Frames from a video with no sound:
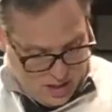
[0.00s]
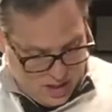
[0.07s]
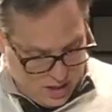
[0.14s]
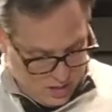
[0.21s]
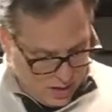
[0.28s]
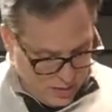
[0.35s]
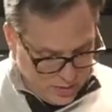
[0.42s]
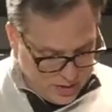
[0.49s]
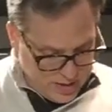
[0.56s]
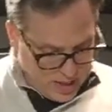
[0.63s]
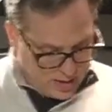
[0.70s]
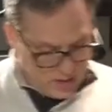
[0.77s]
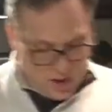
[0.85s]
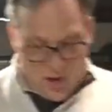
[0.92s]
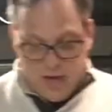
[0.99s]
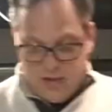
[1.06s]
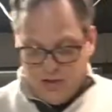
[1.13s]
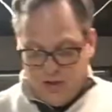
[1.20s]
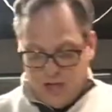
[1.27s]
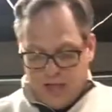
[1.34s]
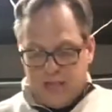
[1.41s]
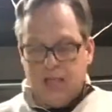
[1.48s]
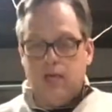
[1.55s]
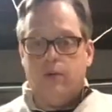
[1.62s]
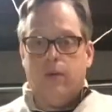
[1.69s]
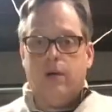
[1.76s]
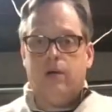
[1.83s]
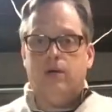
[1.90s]
All right, what's next? All right, so the next thing you
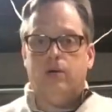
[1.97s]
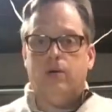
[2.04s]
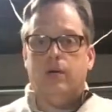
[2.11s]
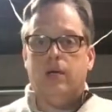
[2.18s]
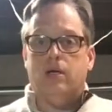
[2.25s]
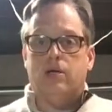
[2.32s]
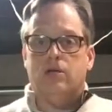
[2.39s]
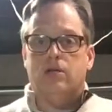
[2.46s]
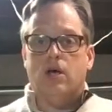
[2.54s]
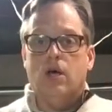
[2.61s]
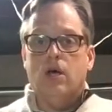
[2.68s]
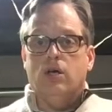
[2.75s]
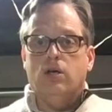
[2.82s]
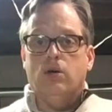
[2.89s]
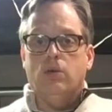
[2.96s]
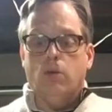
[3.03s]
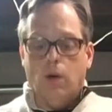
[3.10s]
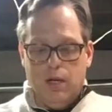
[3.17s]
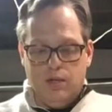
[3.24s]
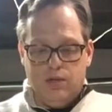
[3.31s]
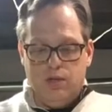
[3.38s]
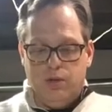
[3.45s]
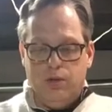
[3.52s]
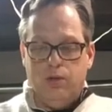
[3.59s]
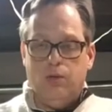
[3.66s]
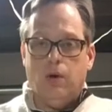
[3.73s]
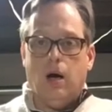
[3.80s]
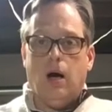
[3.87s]
want to do is you want
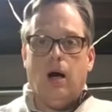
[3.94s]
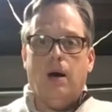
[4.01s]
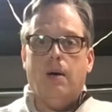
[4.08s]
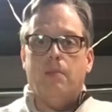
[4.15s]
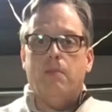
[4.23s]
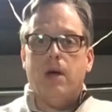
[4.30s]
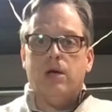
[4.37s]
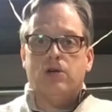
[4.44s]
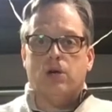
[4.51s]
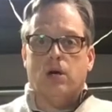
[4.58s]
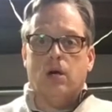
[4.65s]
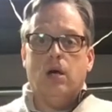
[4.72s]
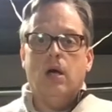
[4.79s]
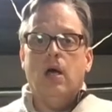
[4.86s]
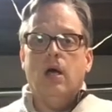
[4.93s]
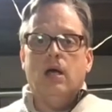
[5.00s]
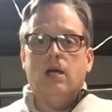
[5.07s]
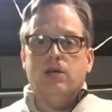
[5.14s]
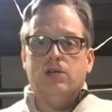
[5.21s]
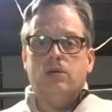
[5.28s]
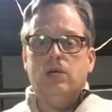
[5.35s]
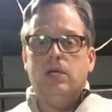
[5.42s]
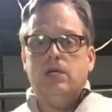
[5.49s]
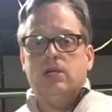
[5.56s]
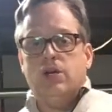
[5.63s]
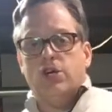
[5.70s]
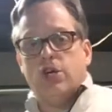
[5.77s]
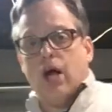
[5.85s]
to measure, because you need
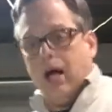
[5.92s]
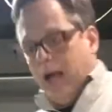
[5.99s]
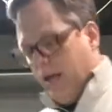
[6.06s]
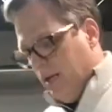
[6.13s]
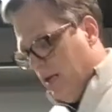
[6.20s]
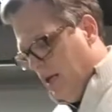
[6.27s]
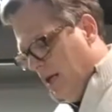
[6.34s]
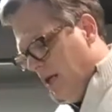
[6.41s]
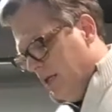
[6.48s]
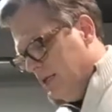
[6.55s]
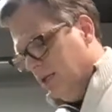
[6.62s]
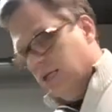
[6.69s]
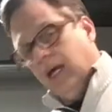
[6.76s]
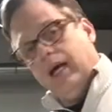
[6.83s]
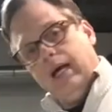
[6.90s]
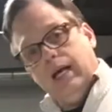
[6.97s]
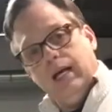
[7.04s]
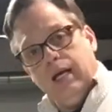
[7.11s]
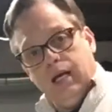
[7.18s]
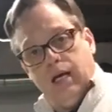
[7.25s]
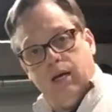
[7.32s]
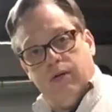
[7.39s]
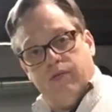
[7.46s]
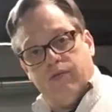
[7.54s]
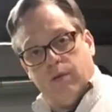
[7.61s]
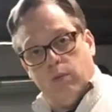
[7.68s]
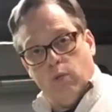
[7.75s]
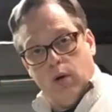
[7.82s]
to shine light in from